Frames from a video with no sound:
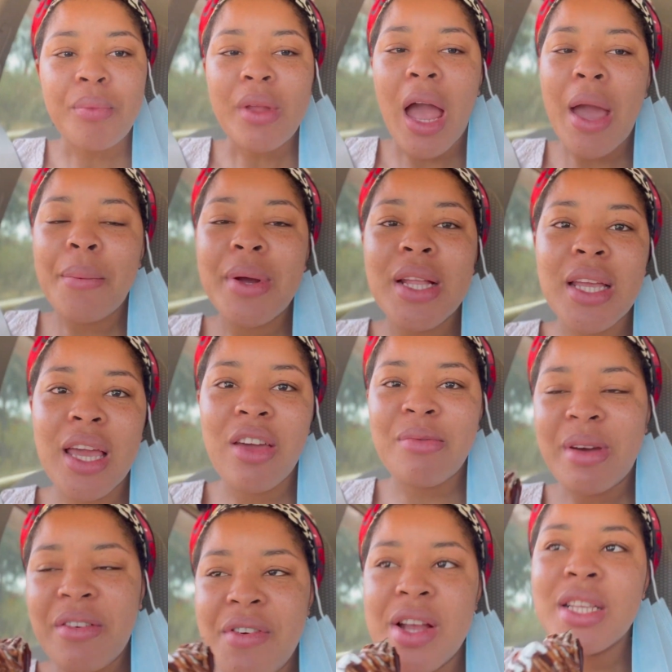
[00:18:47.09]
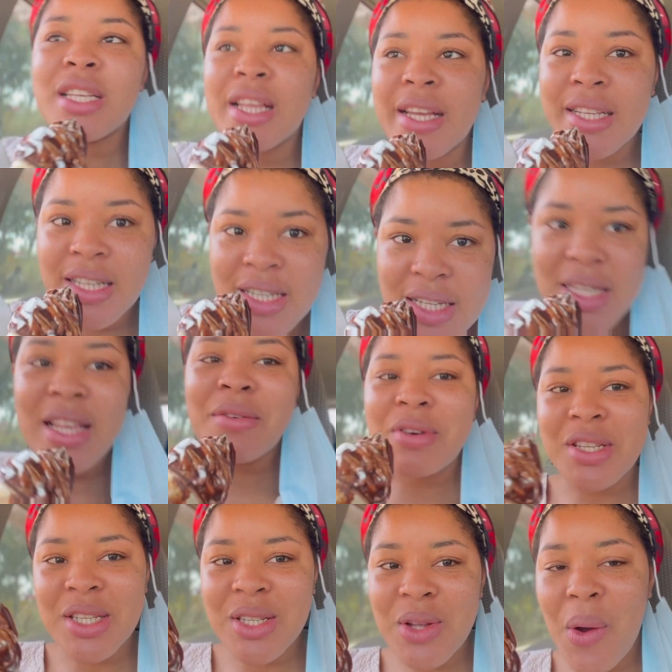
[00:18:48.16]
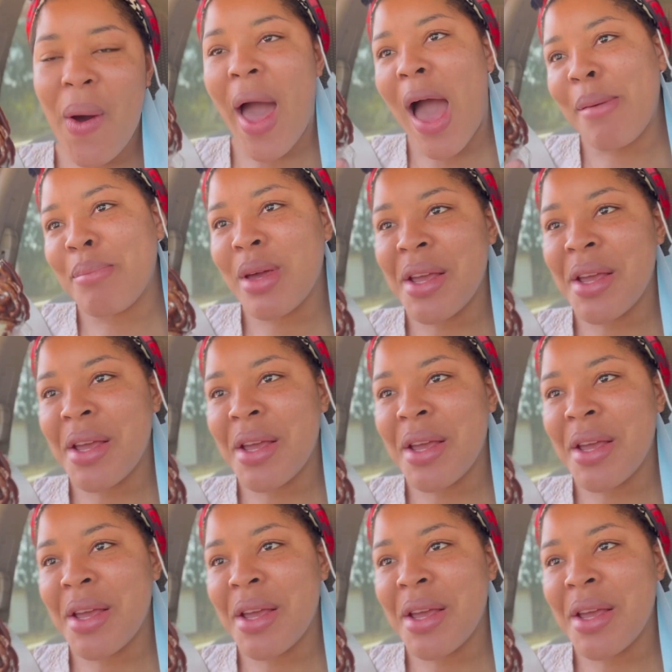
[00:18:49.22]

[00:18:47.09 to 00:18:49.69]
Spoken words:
I went and gave my friends lettuce. They were so happy.